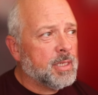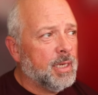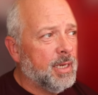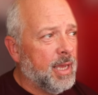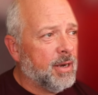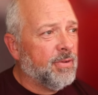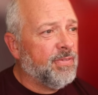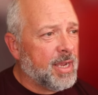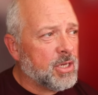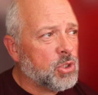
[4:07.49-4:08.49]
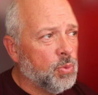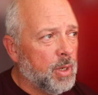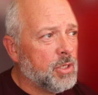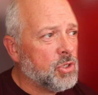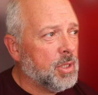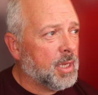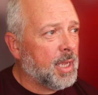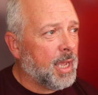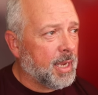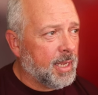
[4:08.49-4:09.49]
I need to add a fast switch that
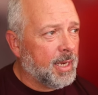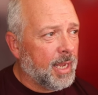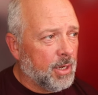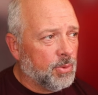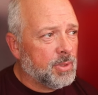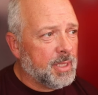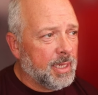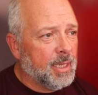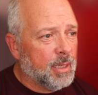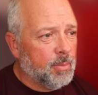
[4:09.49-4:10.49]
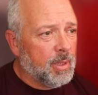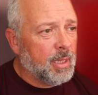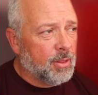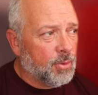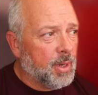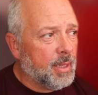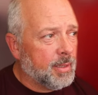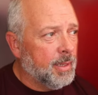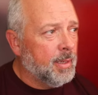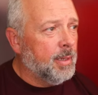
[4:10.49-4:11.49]
can handle 10 gigabit Ethernet,
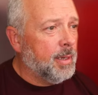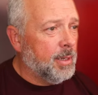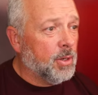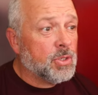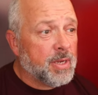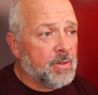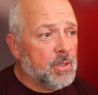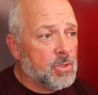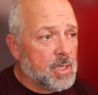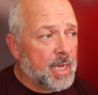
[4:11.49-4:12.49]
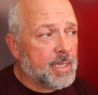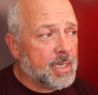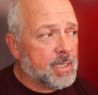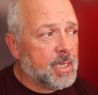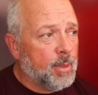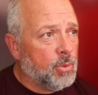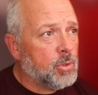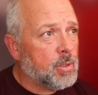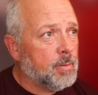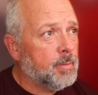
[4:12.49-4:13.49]
and you also have to use Cat6
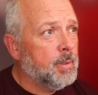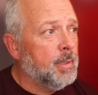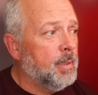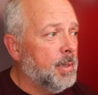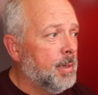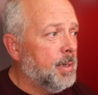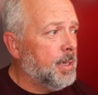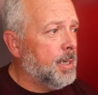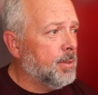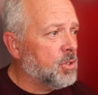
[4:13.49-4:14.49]
cables. There's